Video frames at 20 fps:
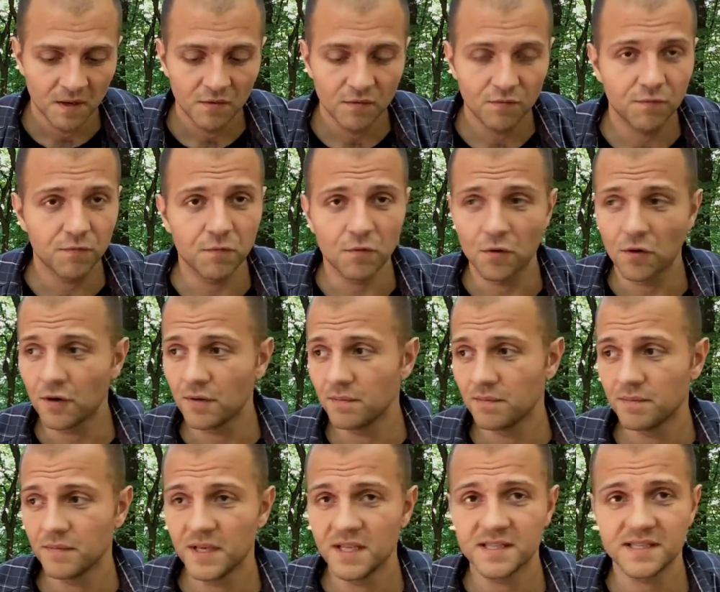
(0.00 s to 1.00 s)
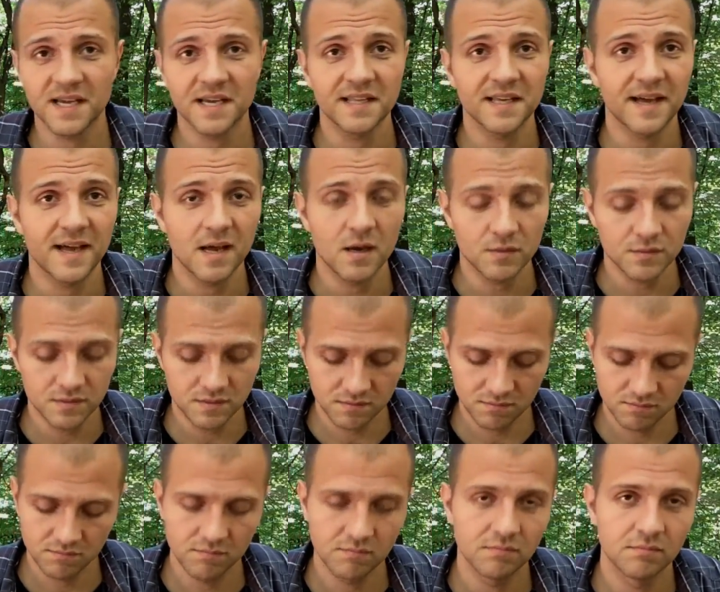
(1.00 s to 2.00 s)
For inside the house,
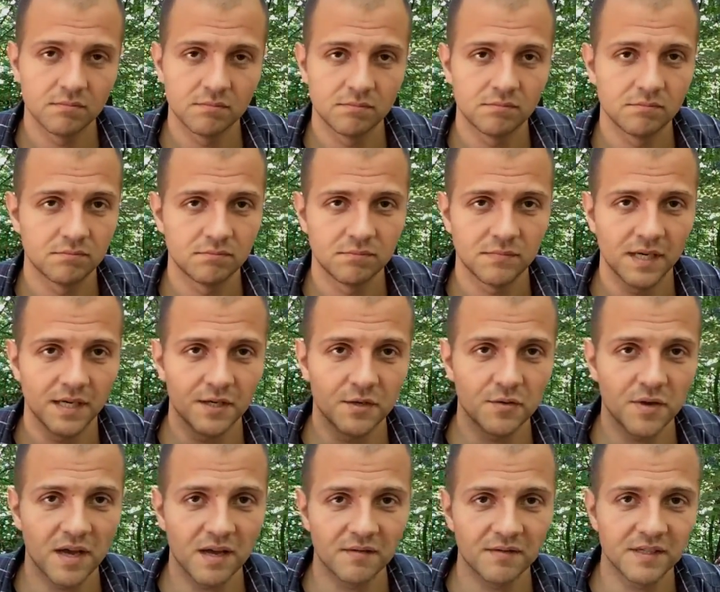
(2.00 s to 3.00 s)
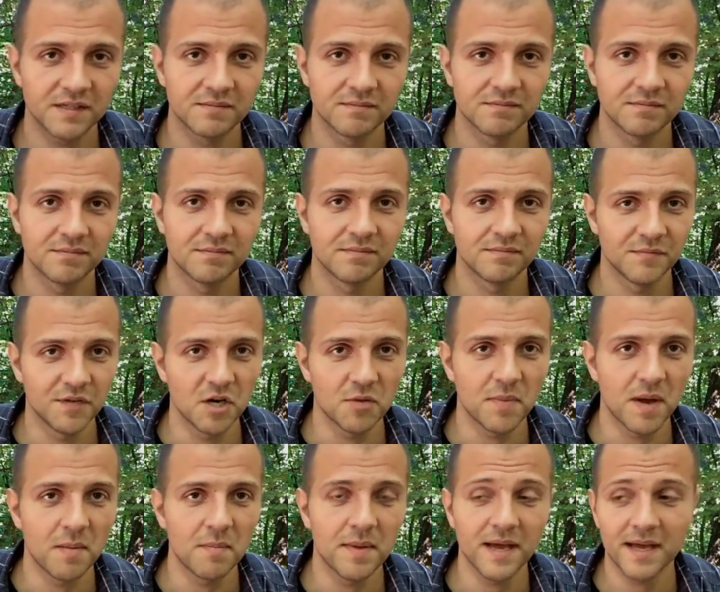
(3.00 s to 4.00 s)
I do have it near
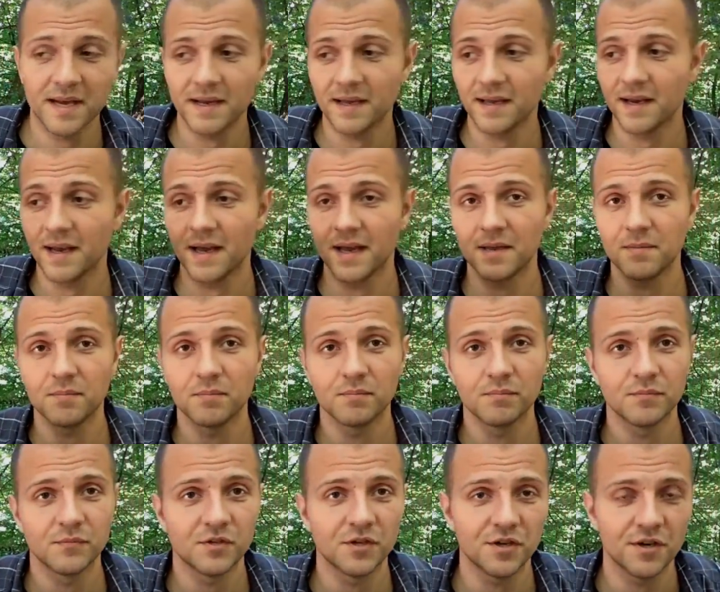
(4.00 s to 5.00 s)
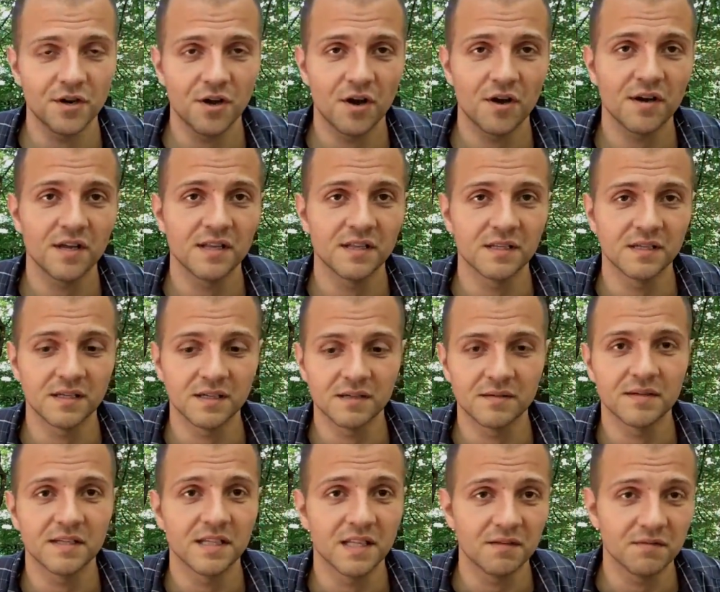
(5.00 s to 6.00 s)
my bed and I turn it on in
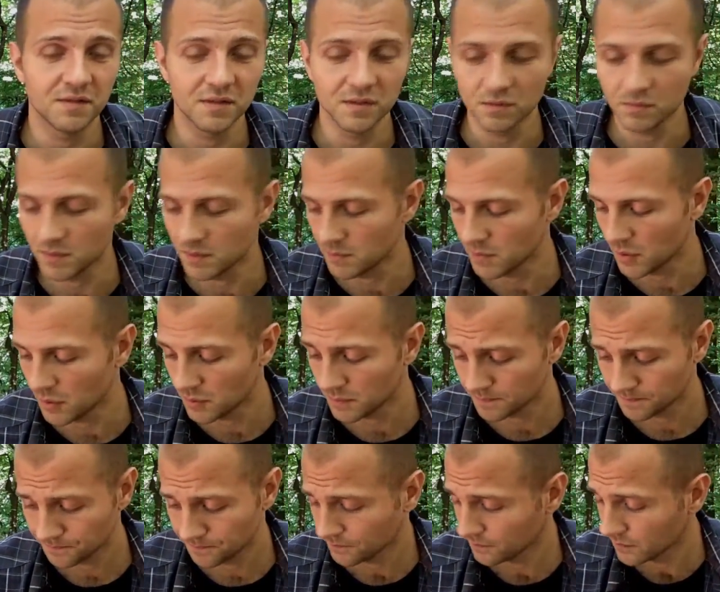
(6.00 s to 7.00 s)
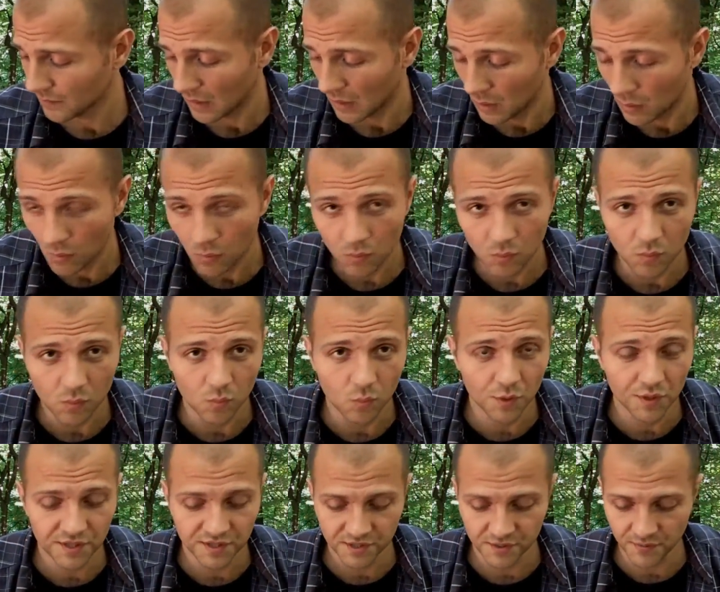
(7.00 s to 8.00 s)
the 11 lumen mode.
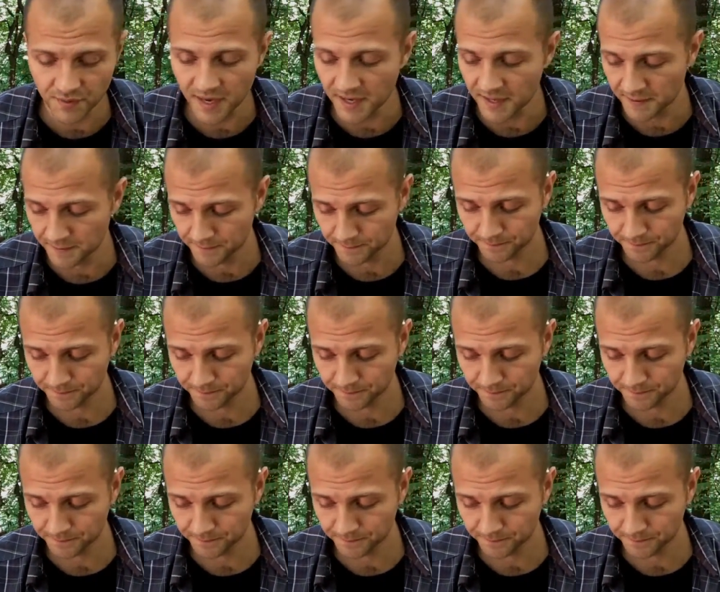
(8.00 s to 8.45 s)
Works great.